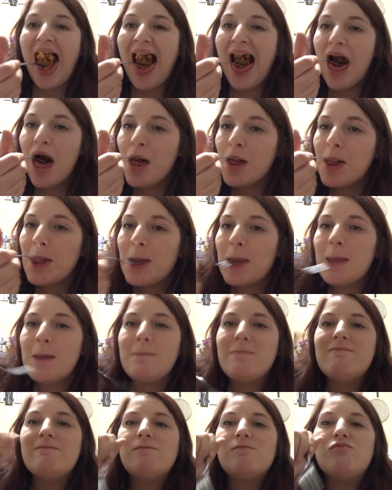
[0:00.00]

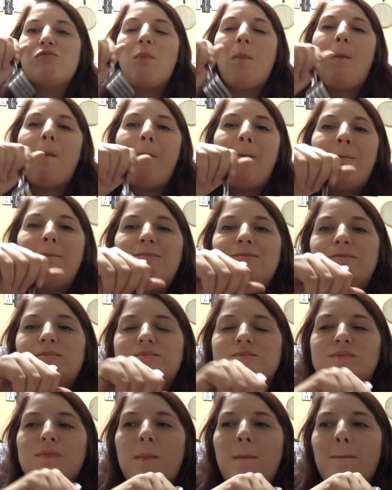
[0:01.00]

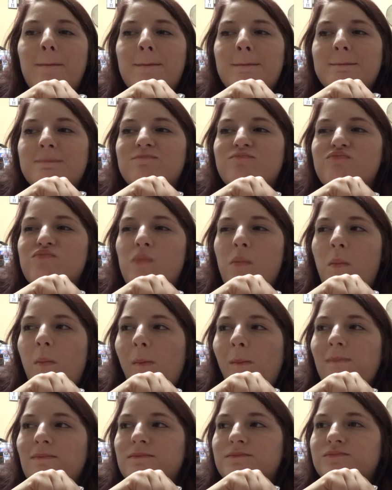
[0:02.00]

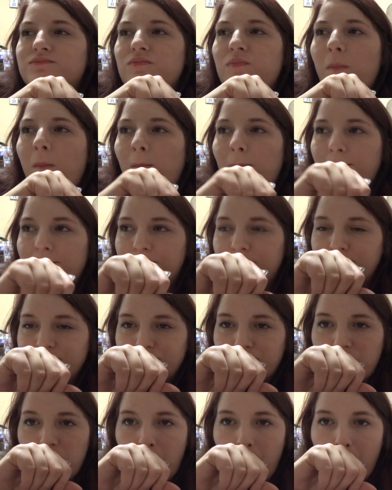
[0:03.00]

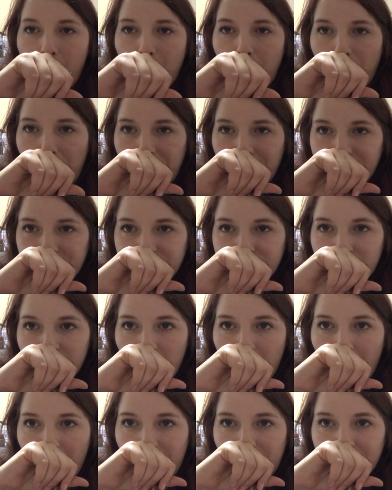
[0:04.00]

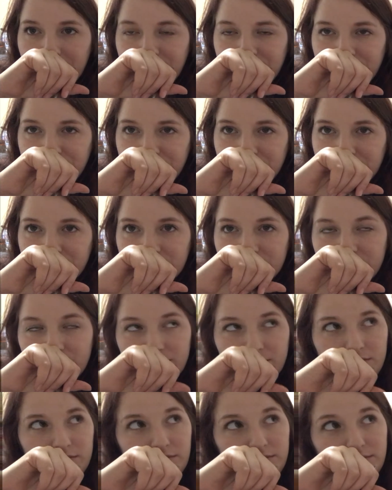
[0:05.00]

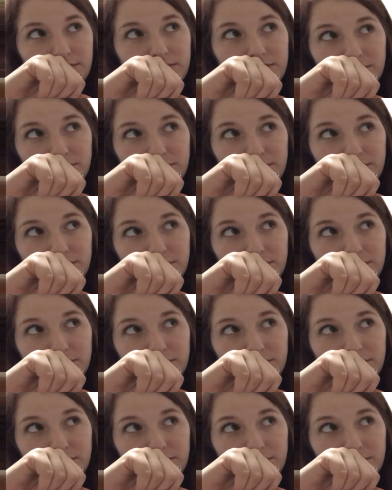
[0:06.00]
(silence)